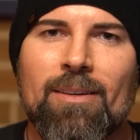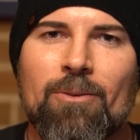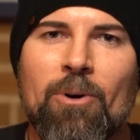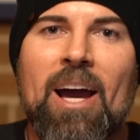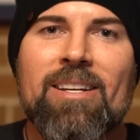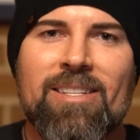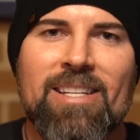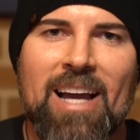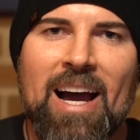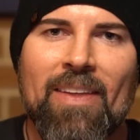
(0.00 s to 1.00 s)
I
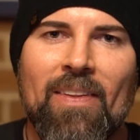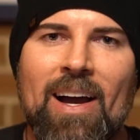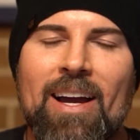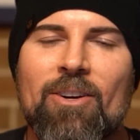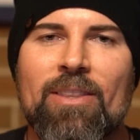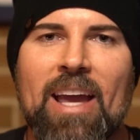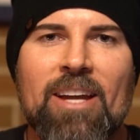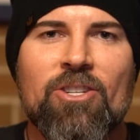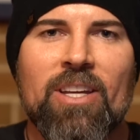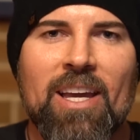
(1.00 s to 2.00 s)
see online, or the
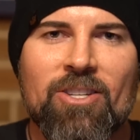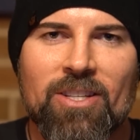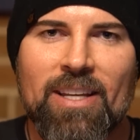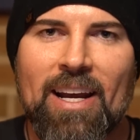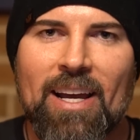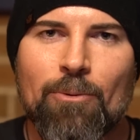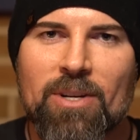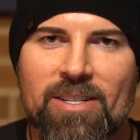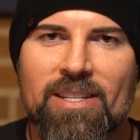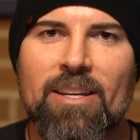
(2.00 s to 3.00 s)
education that I
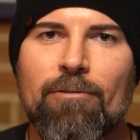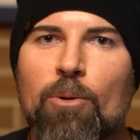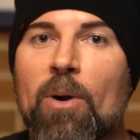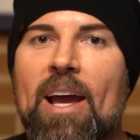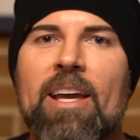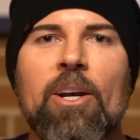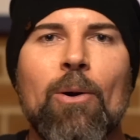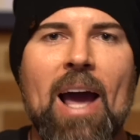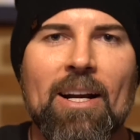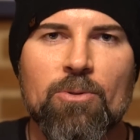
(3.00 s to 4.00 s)
receive, or when I
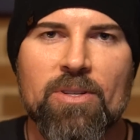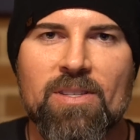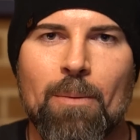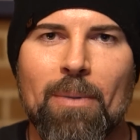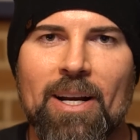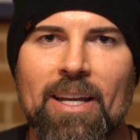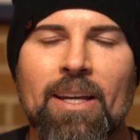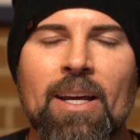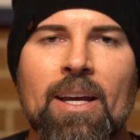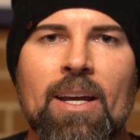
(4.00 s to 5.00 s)
interact with
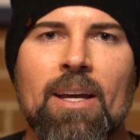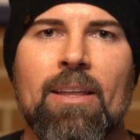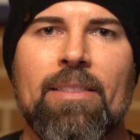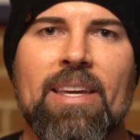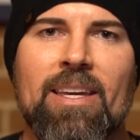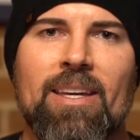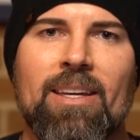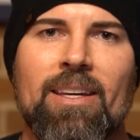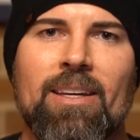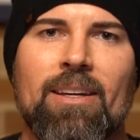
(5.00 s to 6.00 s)
somebody,
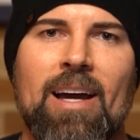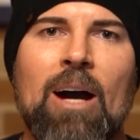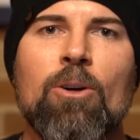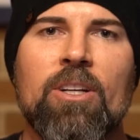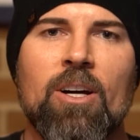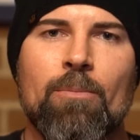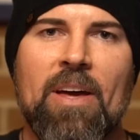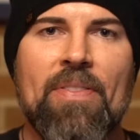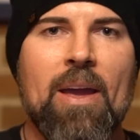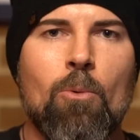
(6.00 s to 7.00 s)
the outcome
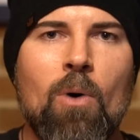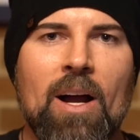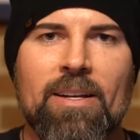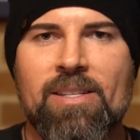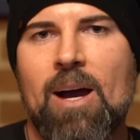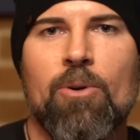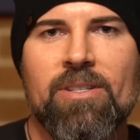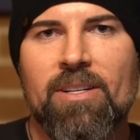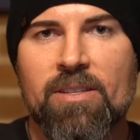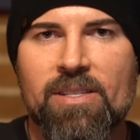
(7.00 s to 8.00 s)
that they want is
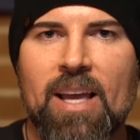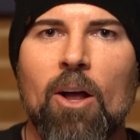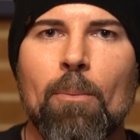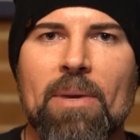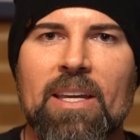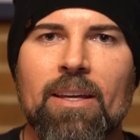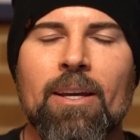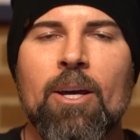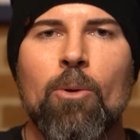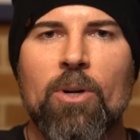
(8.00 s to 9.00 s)
always to sell
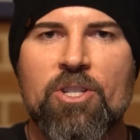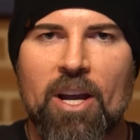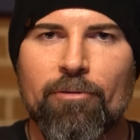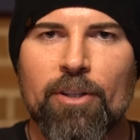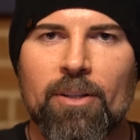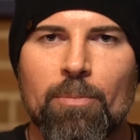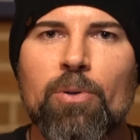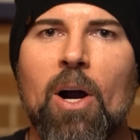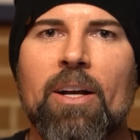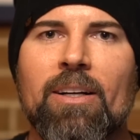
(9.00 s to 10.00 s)
me whichever
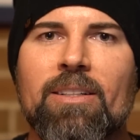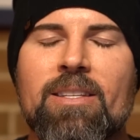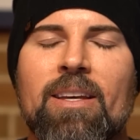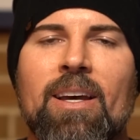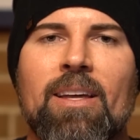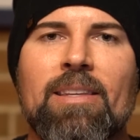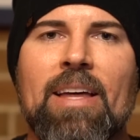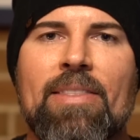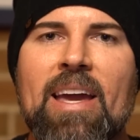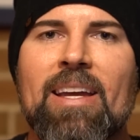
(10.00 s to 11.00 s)
product
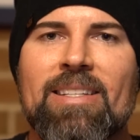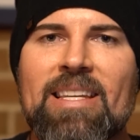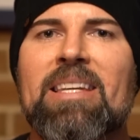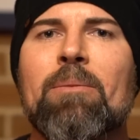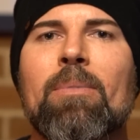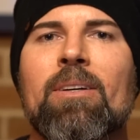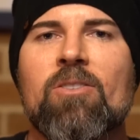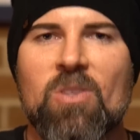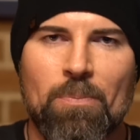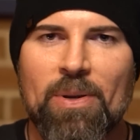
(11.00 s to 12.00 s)
that they deem
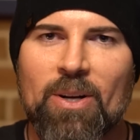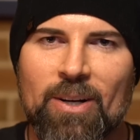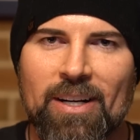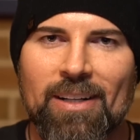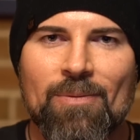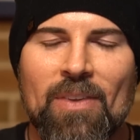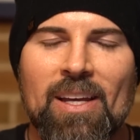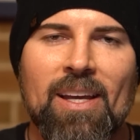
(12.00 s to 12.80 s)
superior.